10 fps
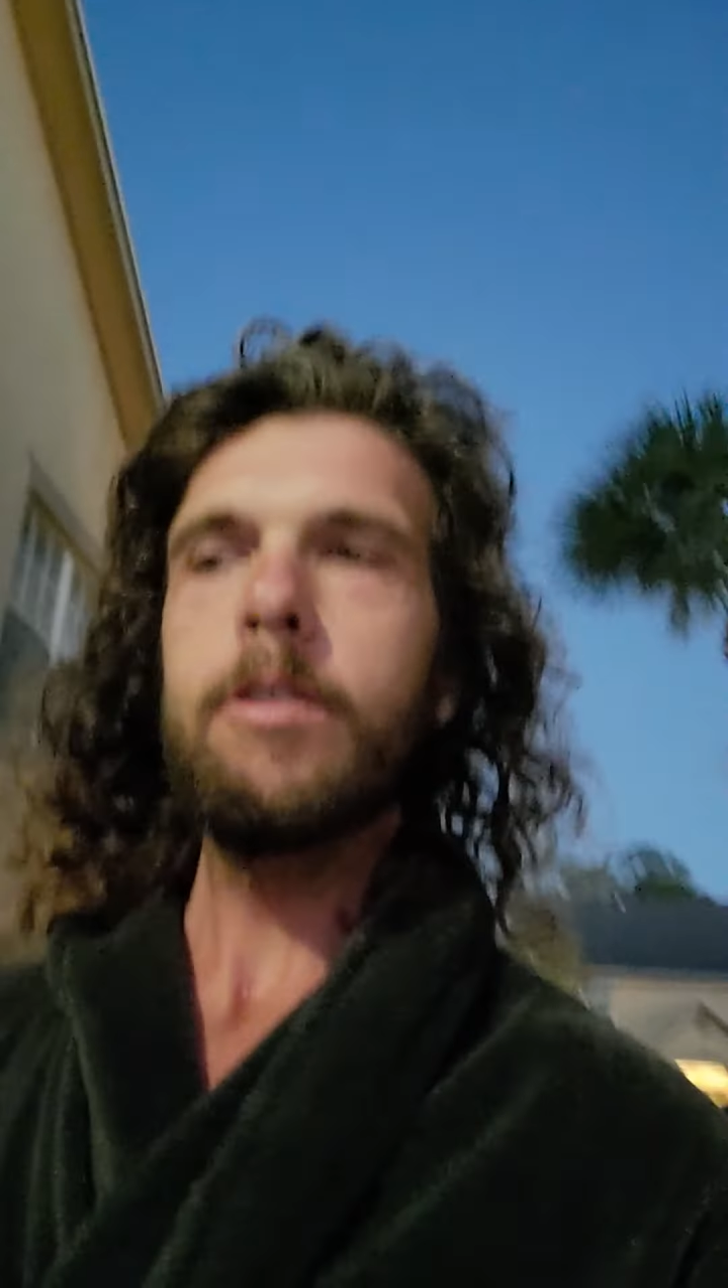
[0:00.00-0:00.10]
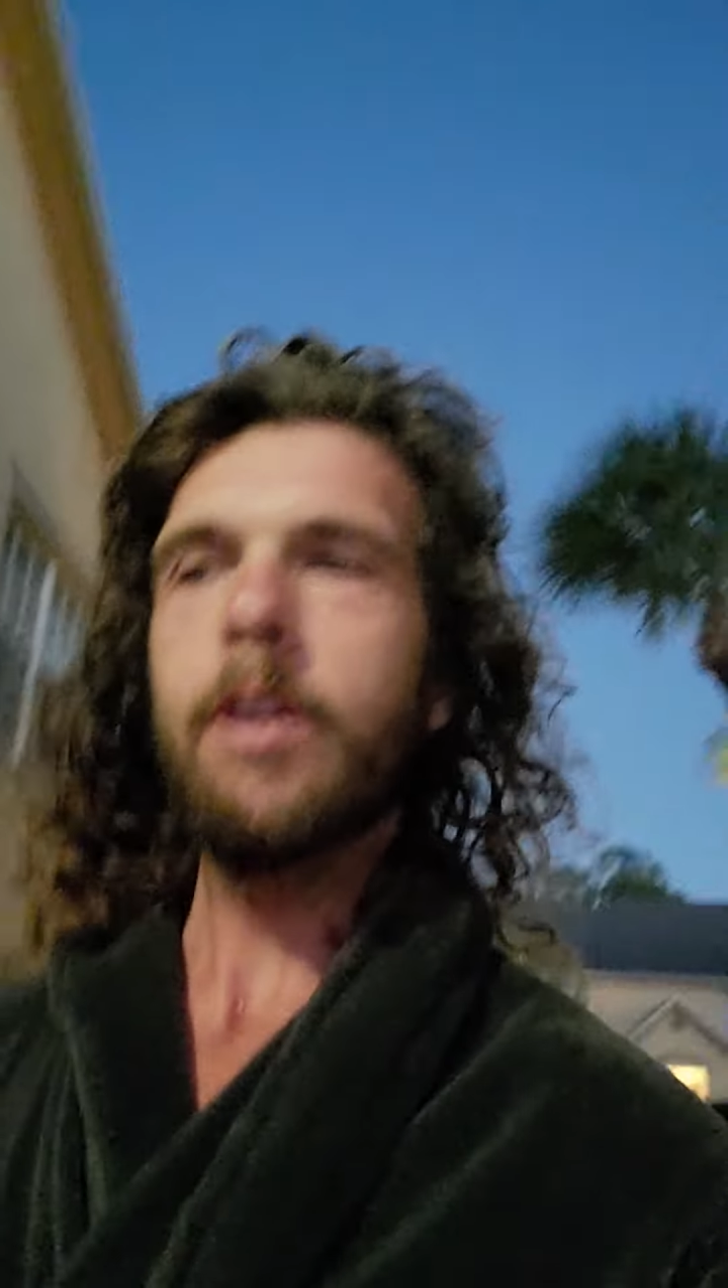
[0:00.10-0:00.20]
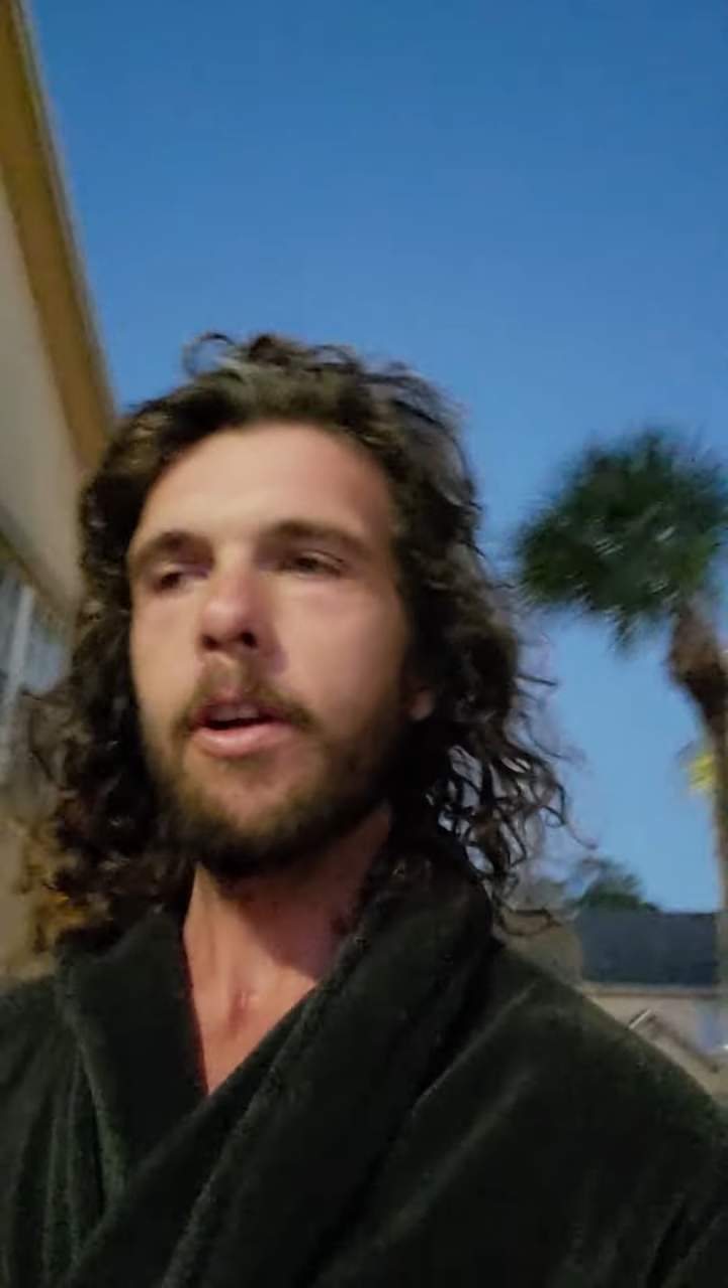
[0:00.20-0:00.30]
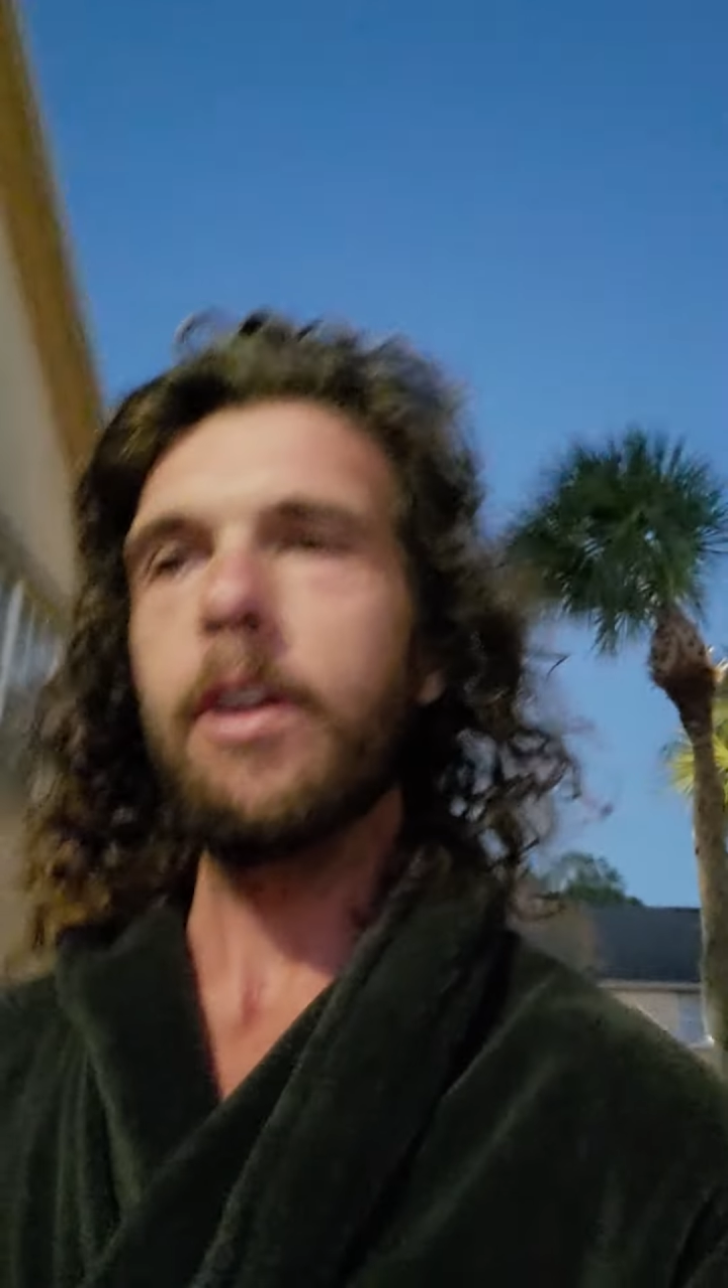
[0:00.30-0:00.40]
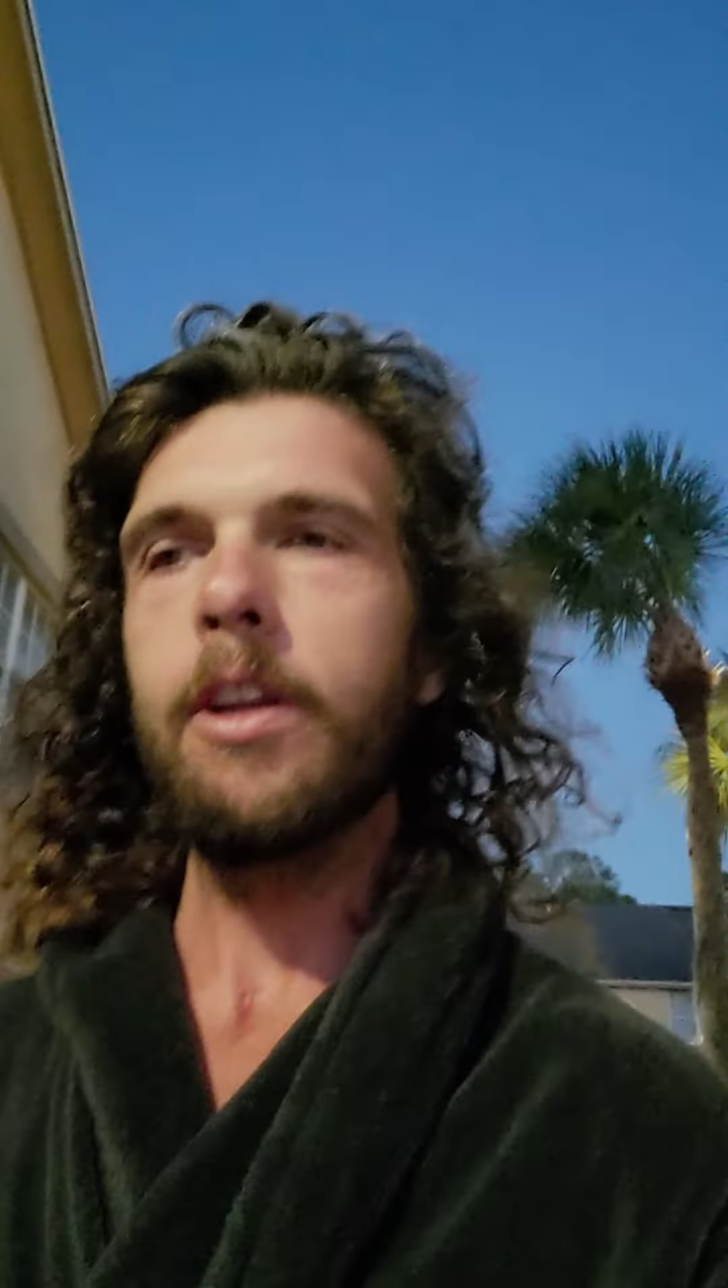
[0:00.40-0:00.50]

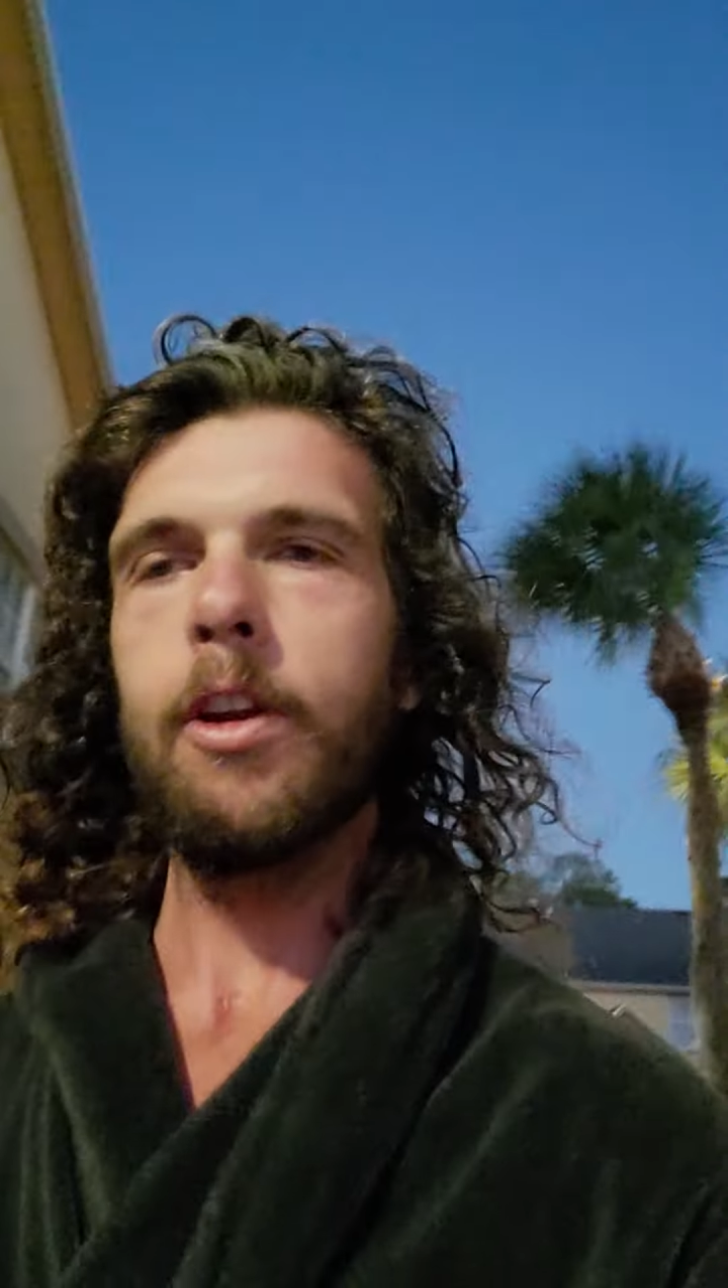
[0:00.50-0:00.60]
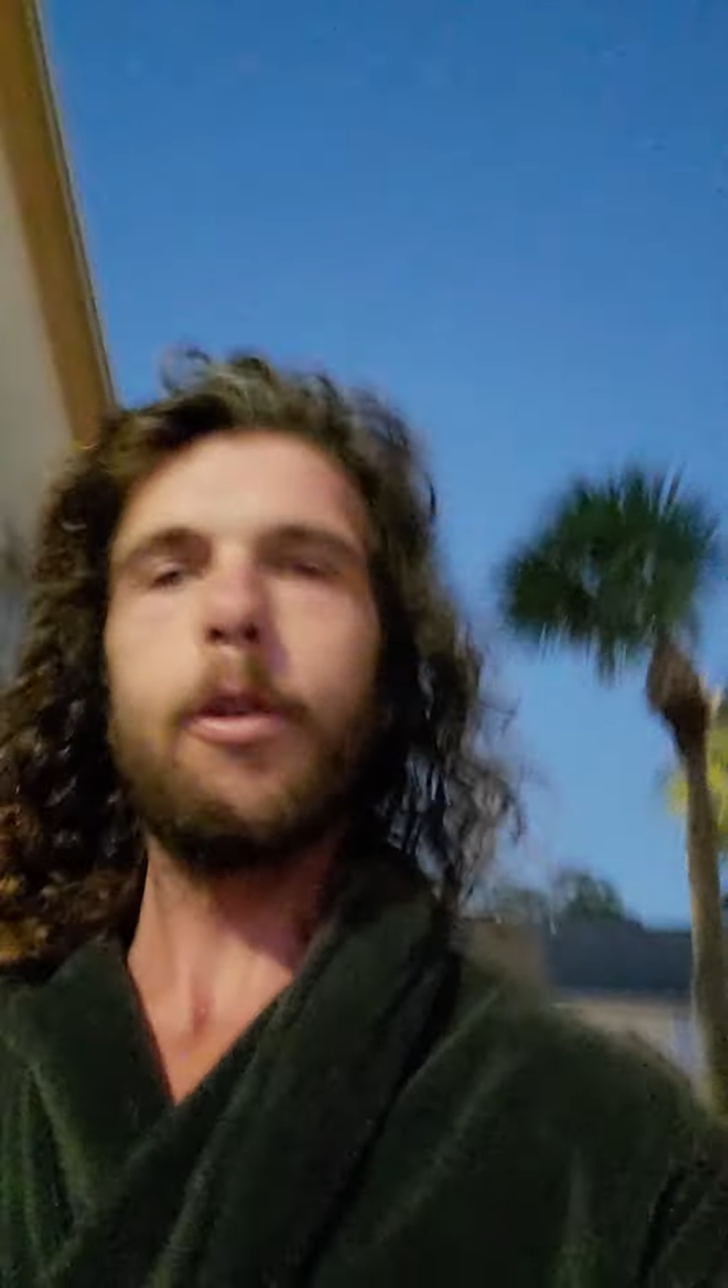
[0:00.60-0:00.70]
starting